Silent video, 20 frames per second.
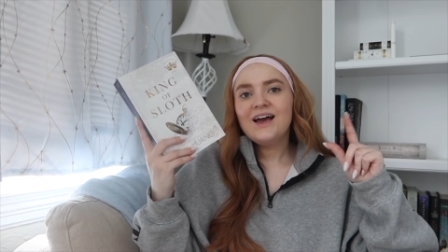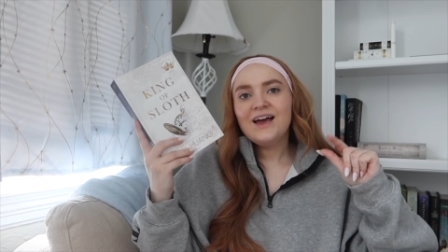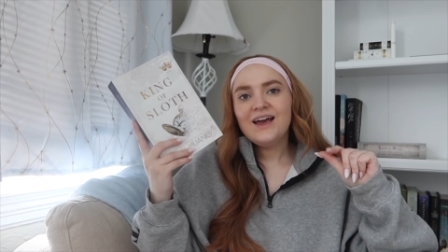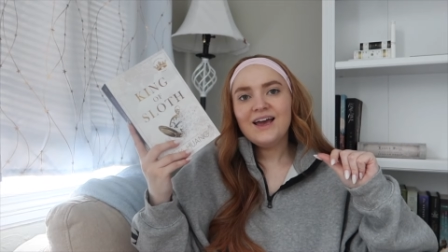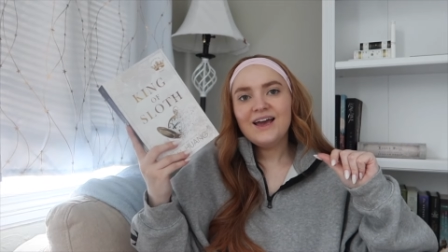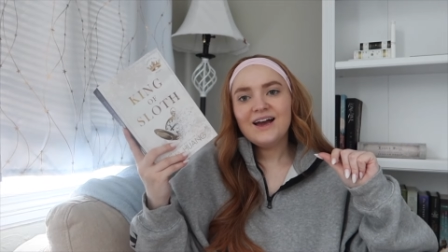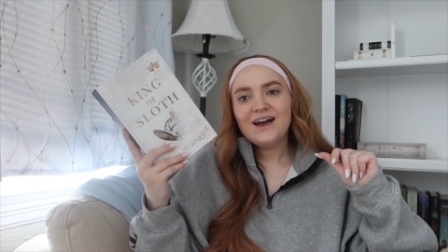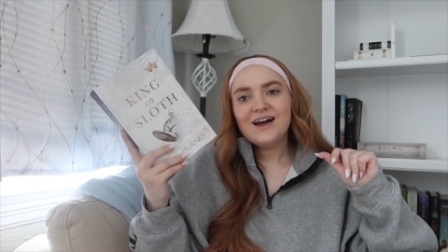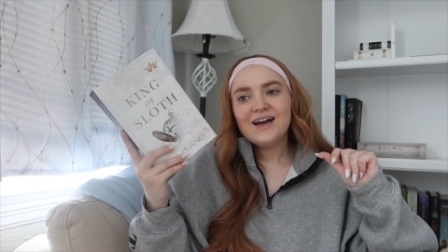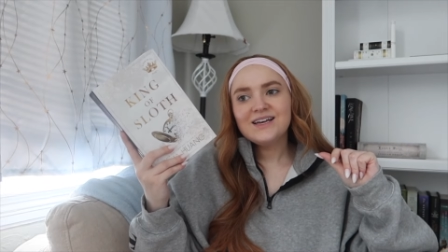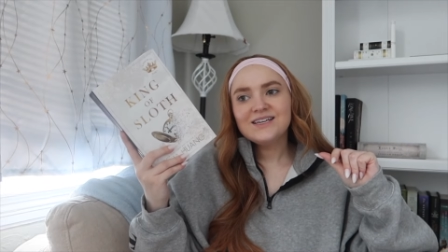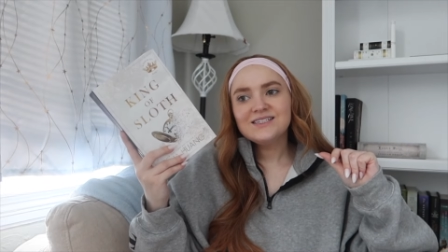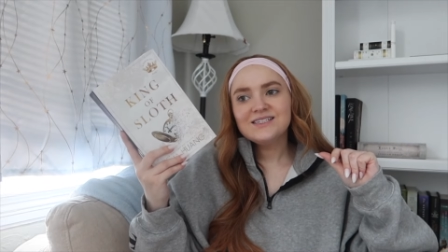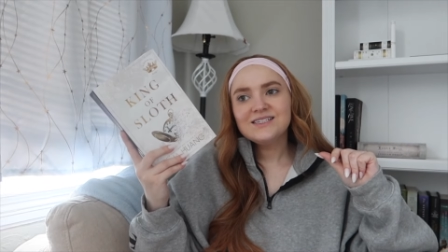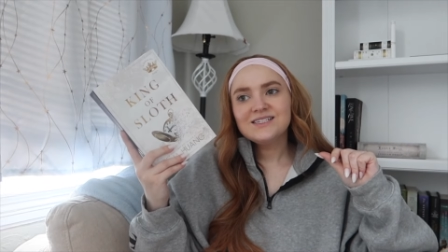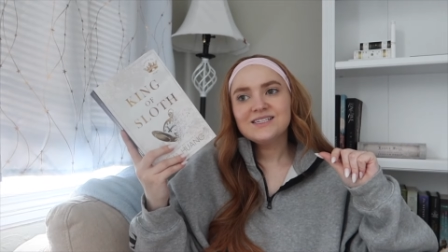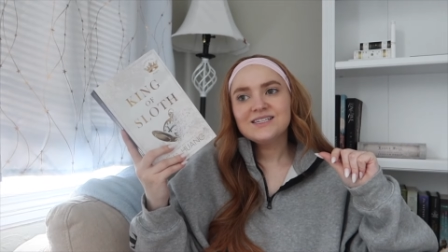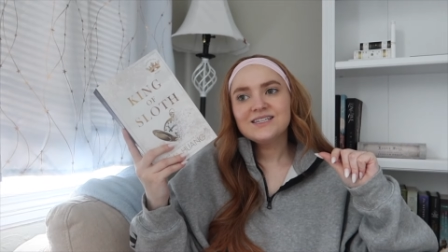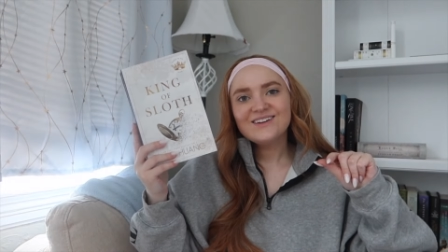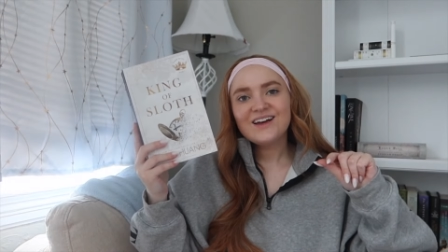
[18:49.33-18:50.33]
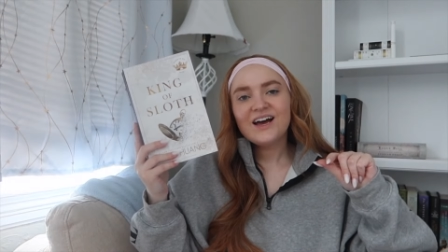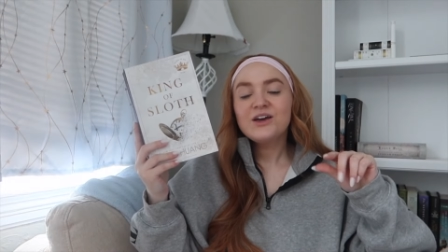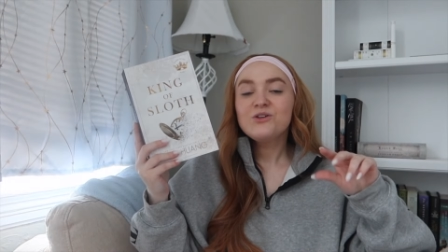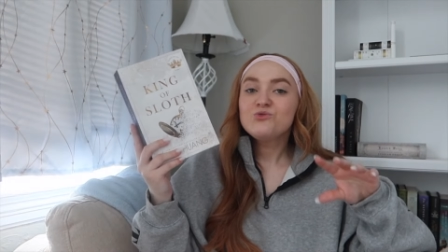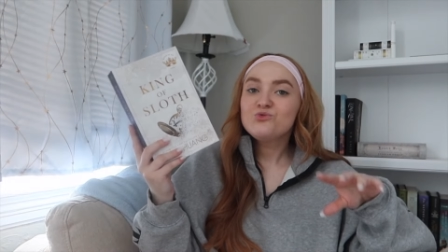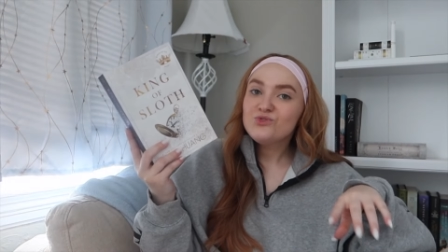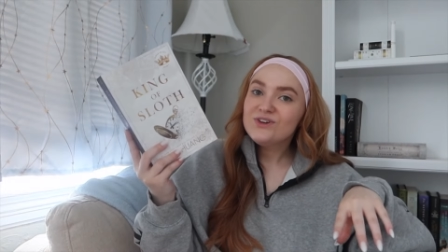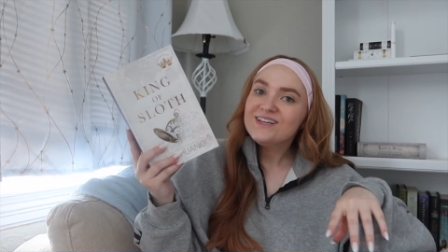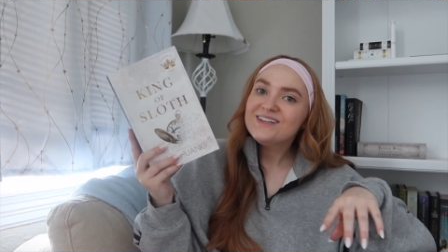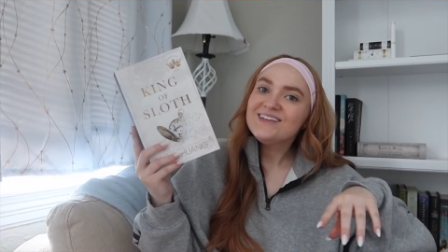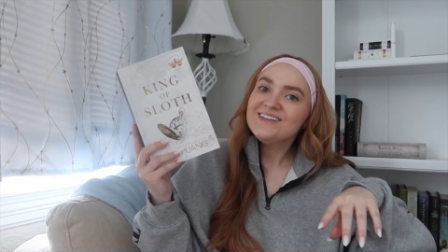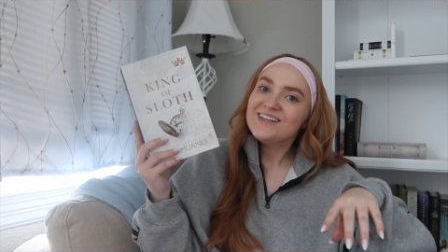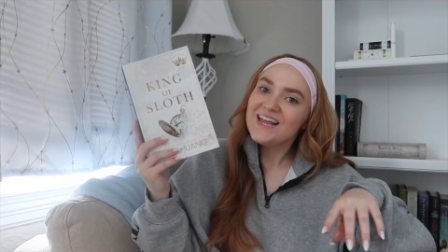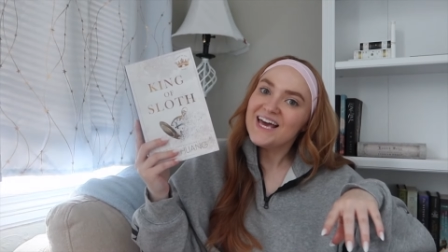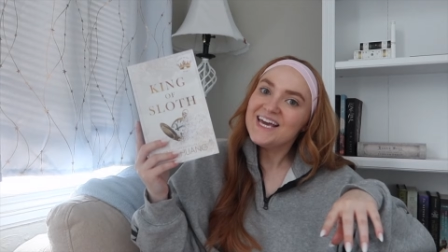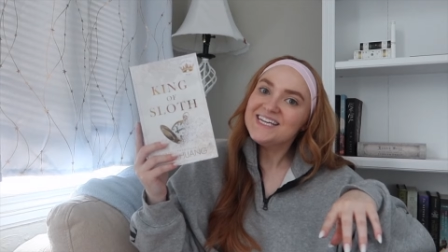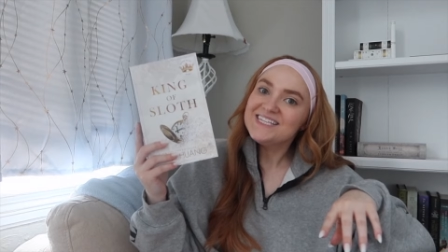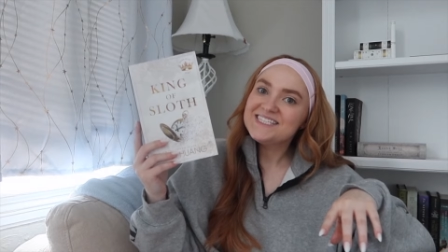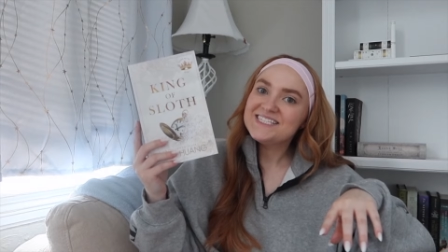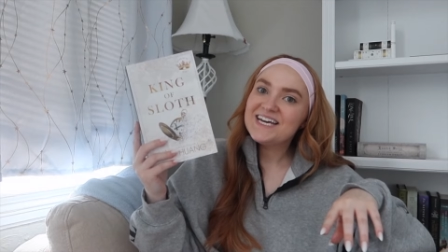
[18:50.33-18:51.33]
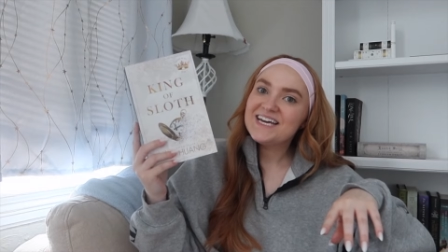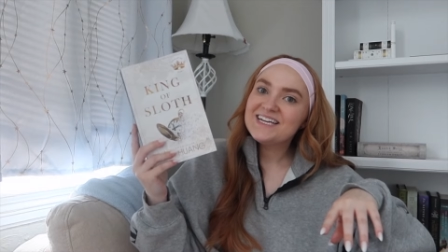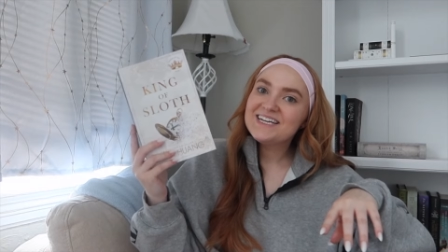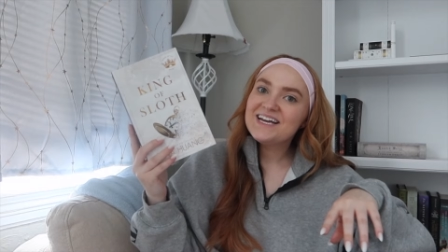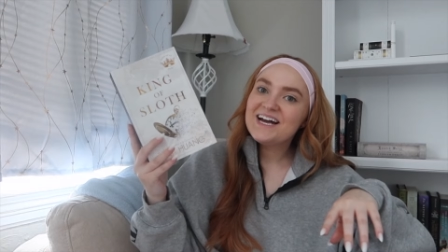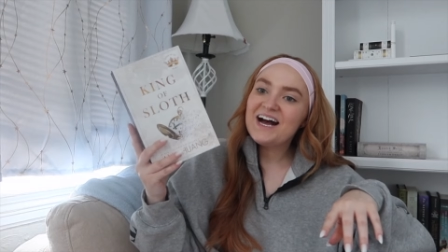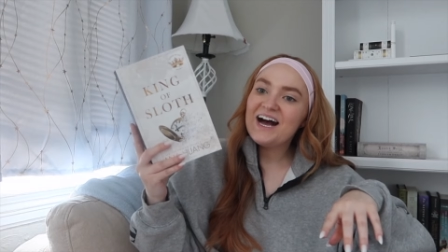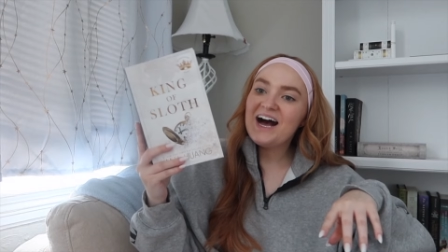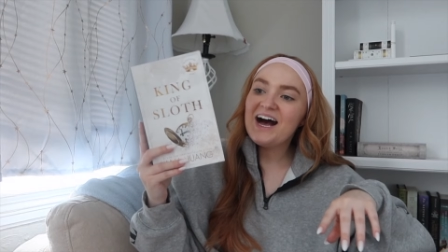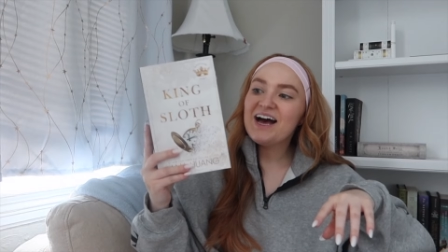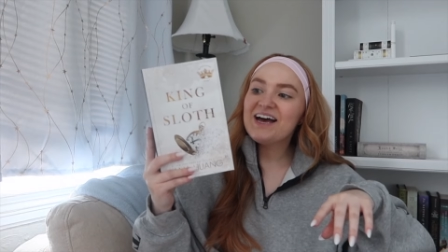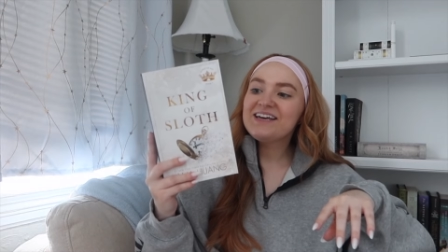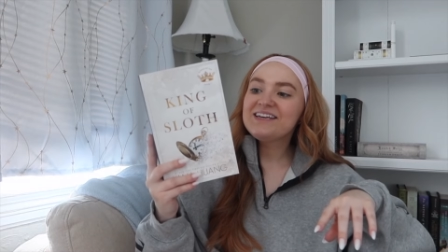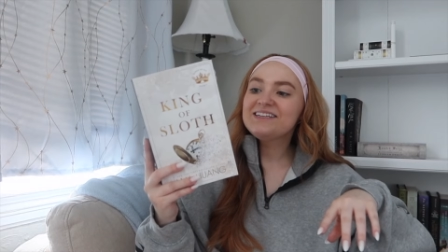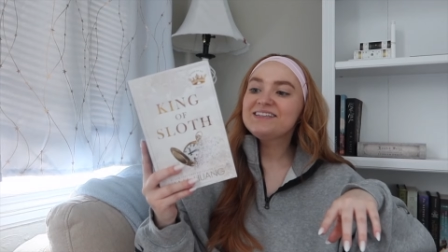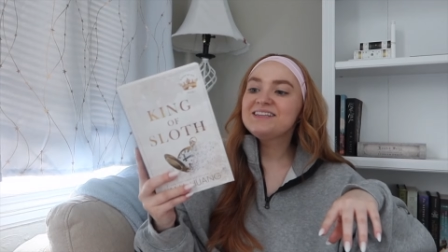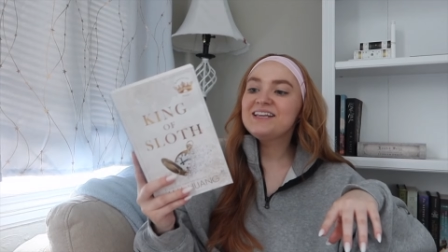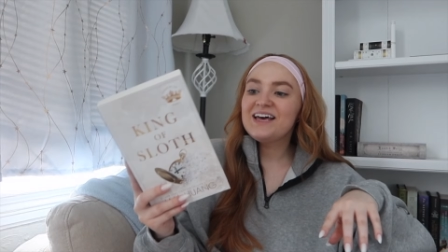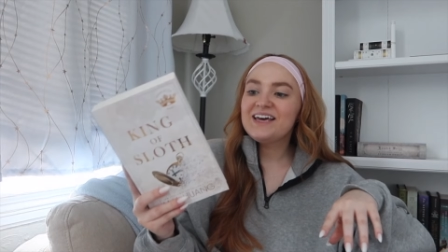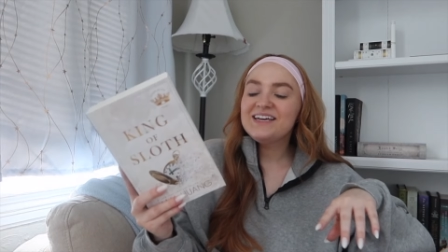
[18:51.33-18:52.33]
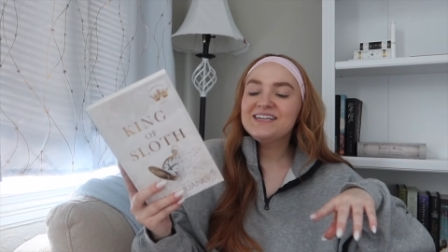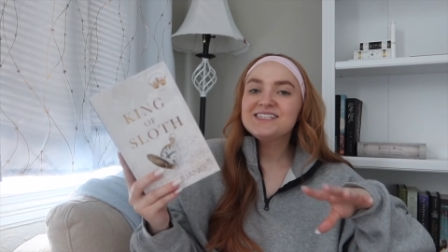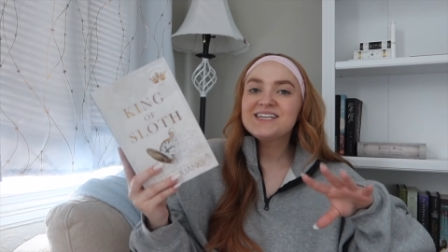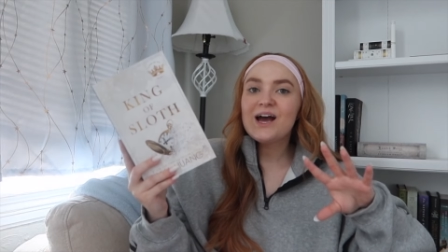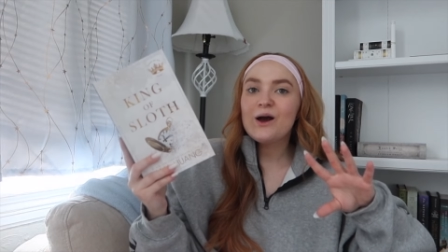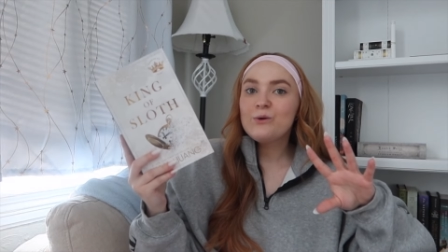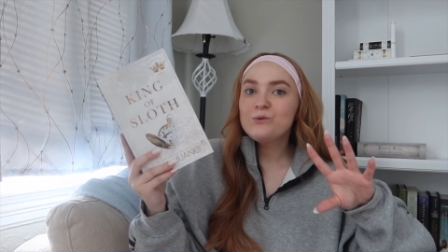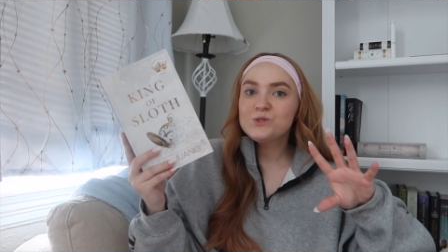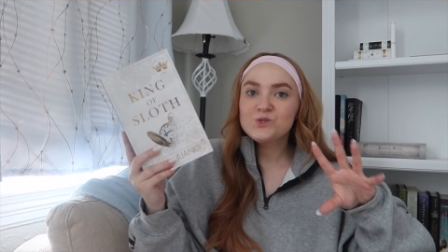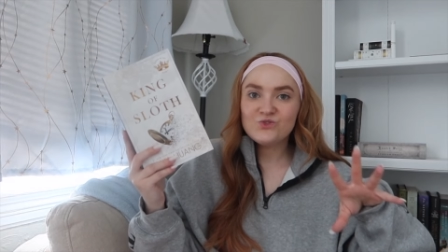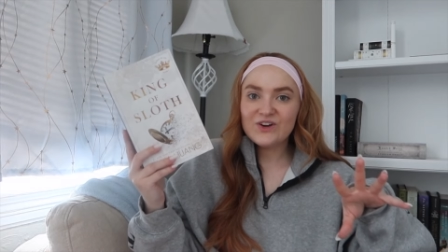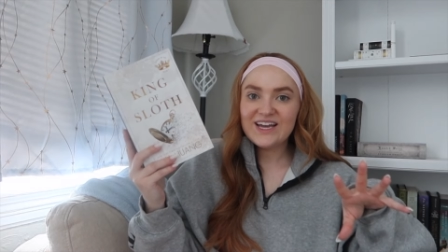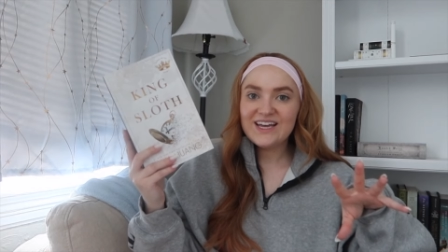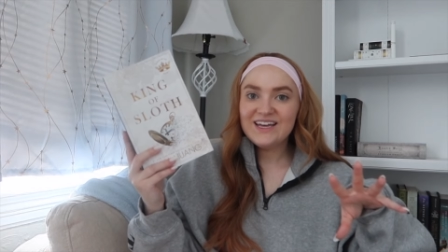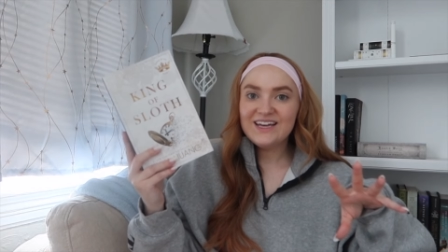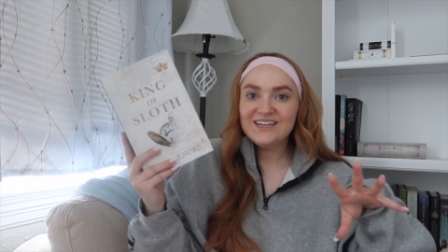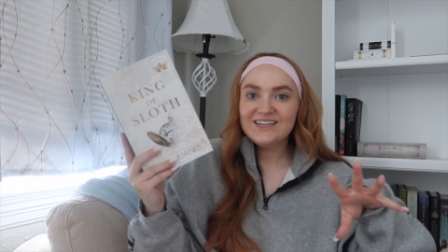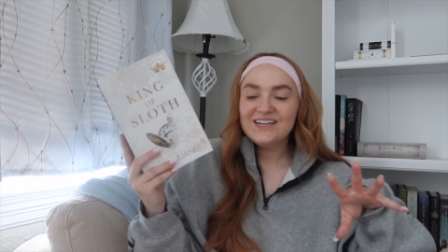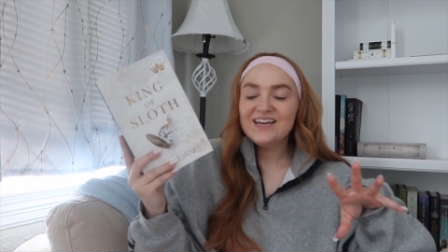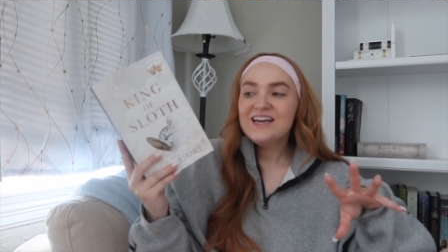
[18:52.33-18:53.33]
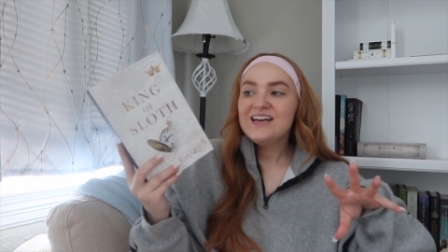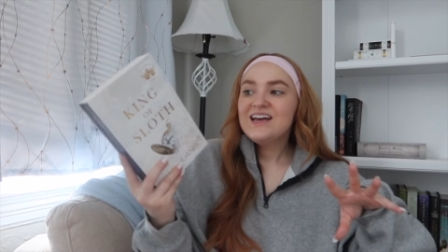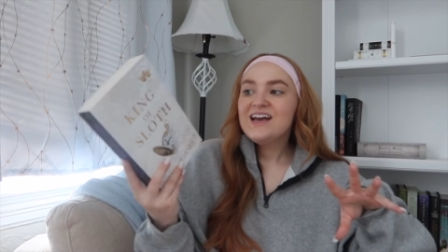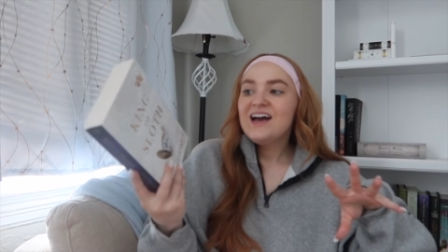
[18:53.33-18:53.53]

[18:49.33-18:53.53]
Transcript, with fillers: and I really liked it I liked how it was written